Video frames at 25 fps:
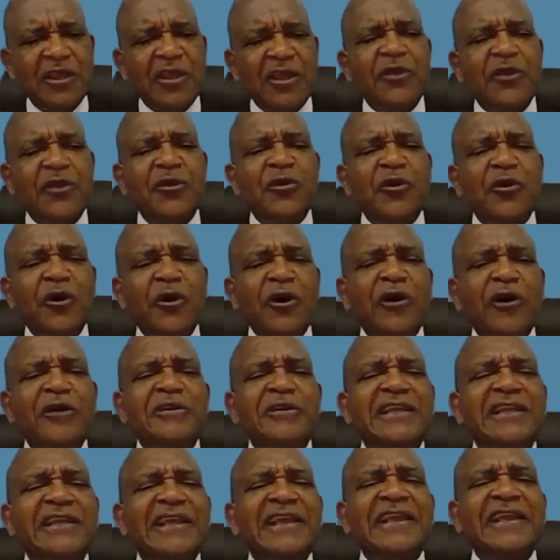God
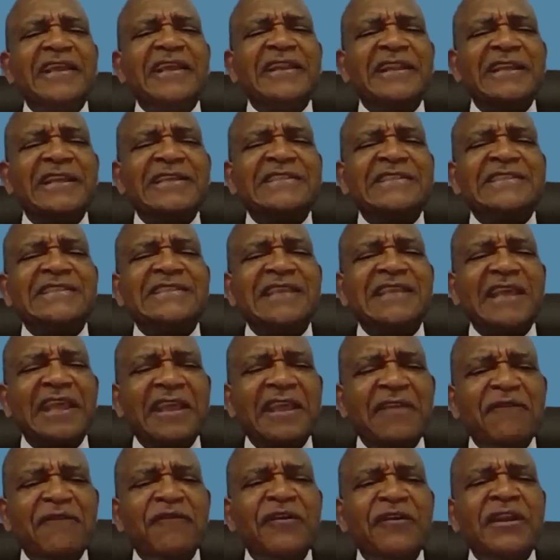is
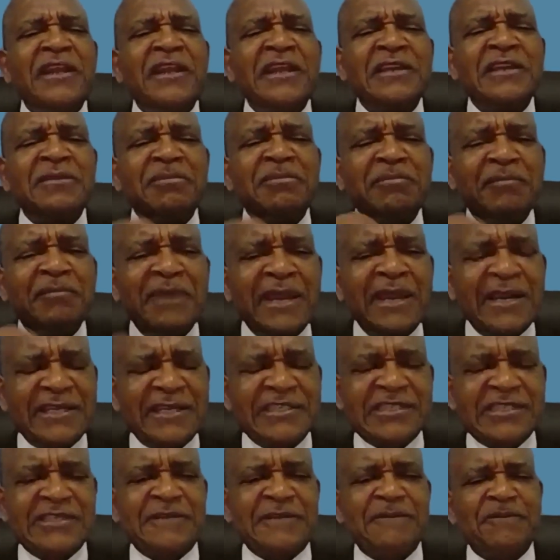infinite
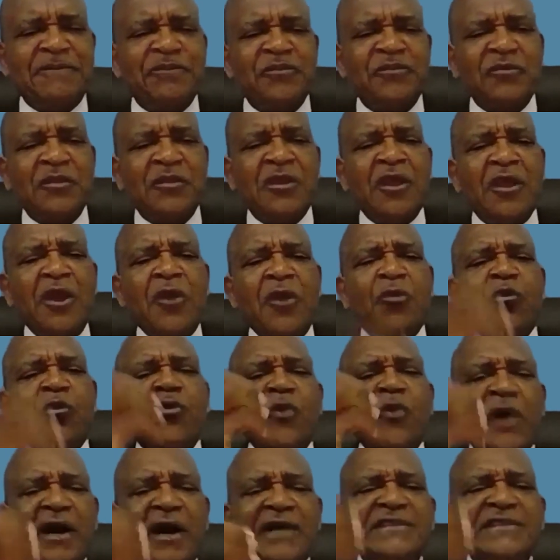mercy.
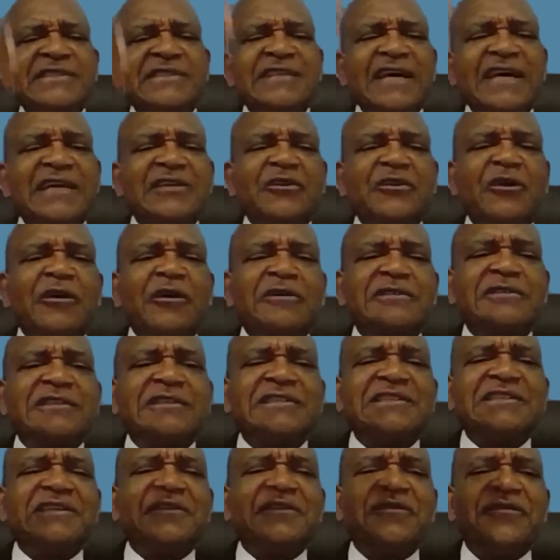Once that
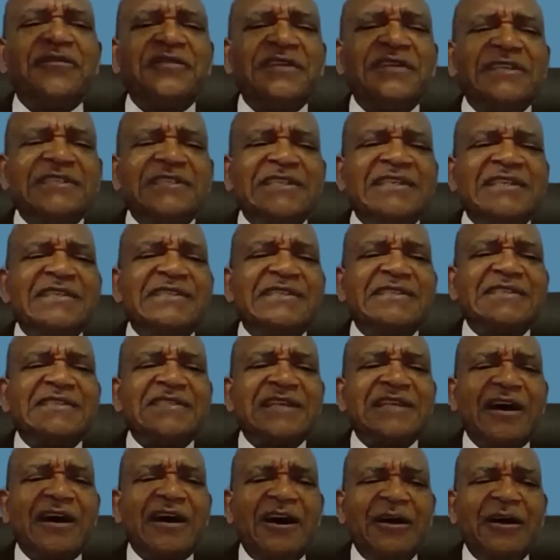oxygen
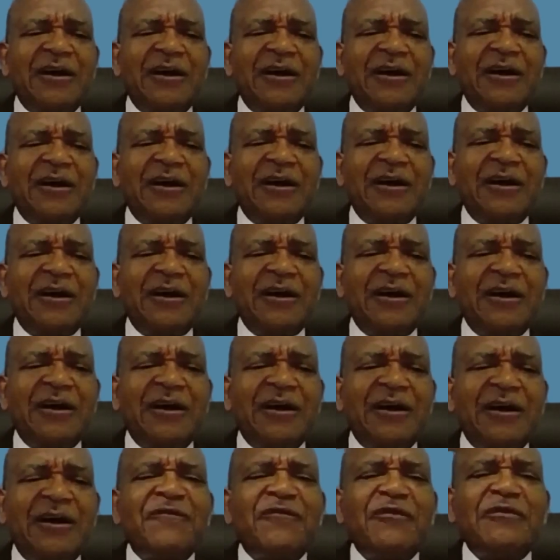reaches
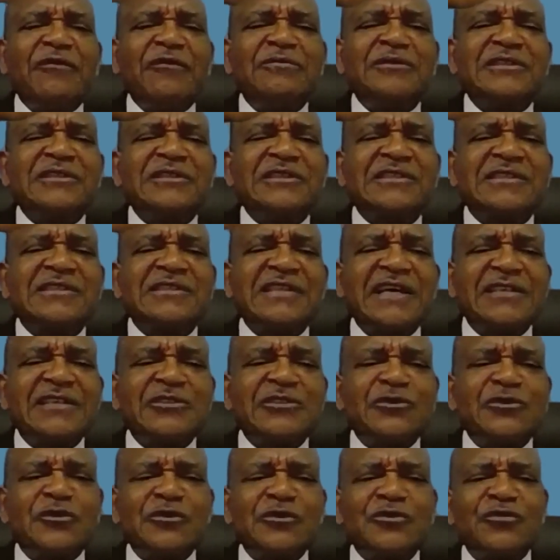upstairs and forms a
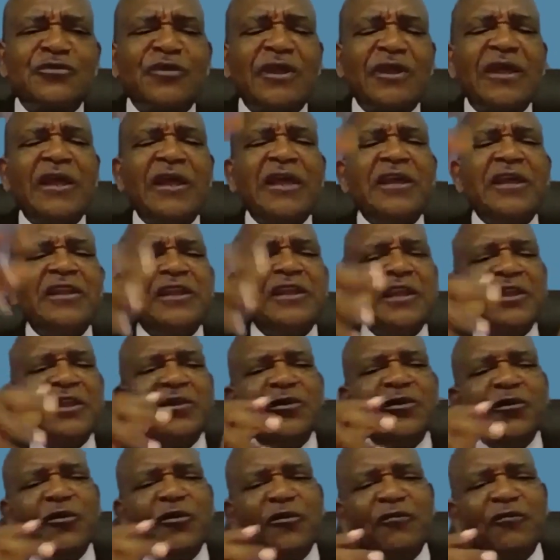stratosphere,
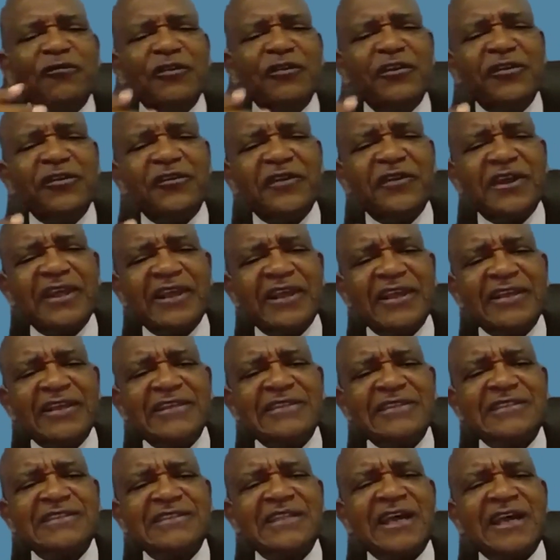the UV
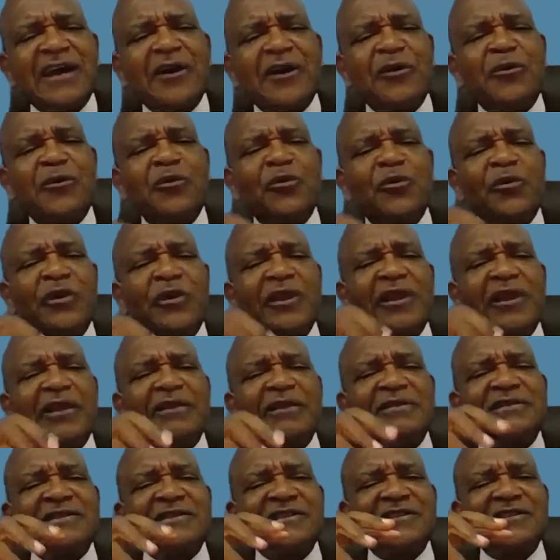rays now will
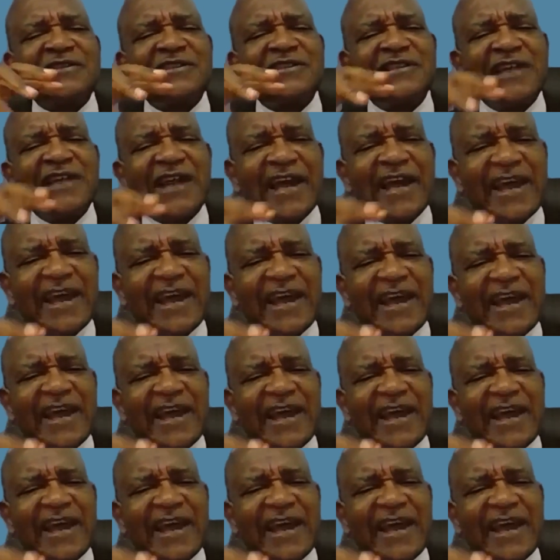
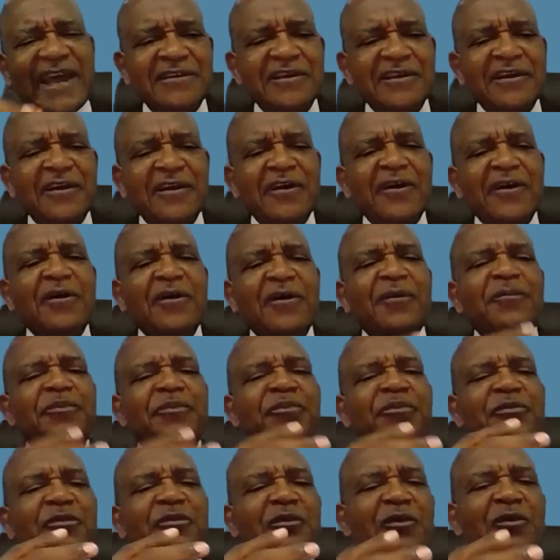strike.
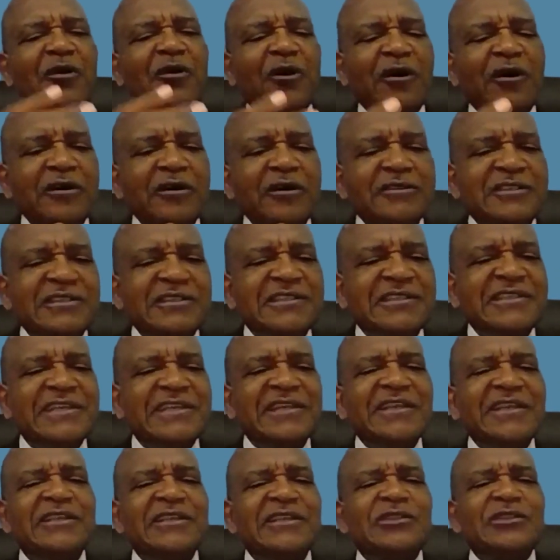
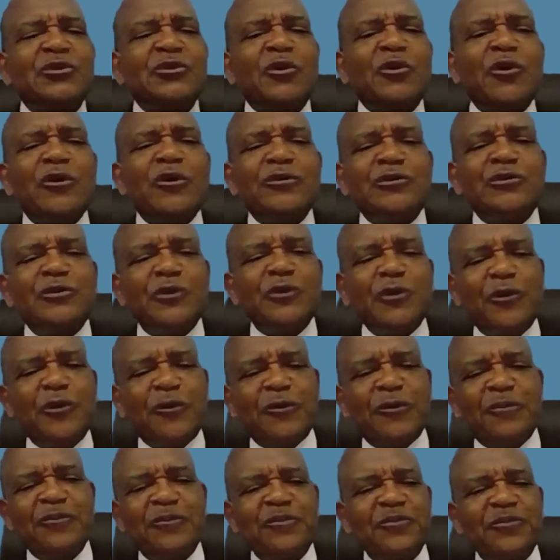Oxygen is
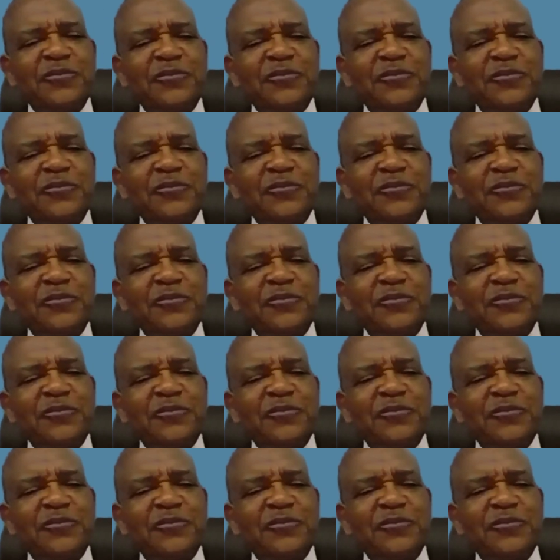O2.